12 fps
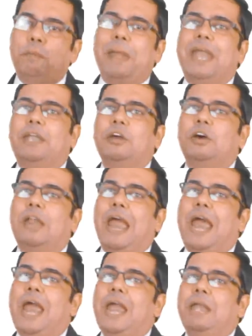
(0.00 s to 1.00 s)
pattern
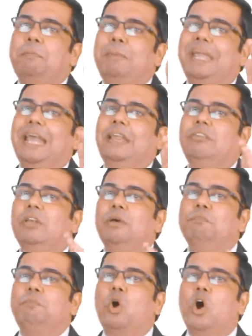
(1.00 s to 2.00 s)
and
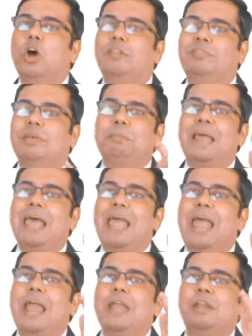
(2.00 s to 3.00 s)
mechanism for supply
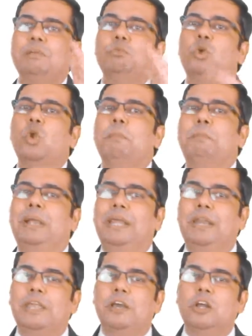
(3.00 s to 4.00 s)
and removal of
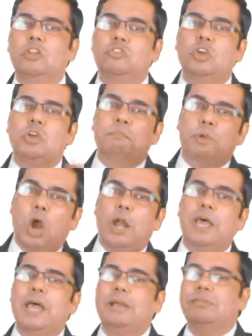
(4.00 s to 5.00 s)
materials,
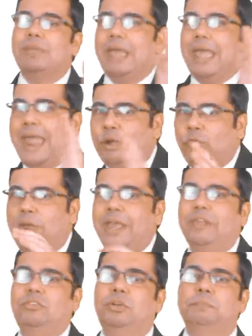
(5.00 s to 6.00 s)
products and
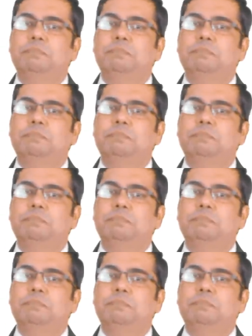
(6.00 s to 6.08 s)
waste,